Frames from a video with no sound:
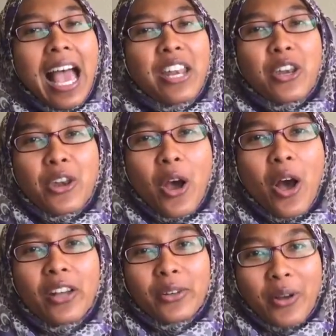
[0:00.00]
and
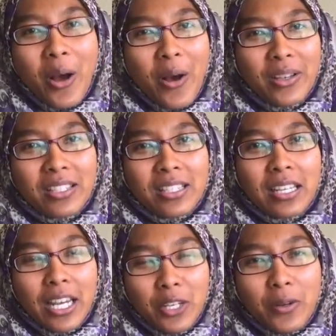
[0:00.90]
not caused
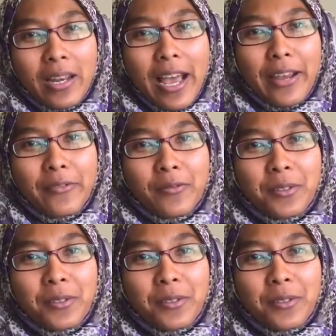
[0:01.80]
in your life.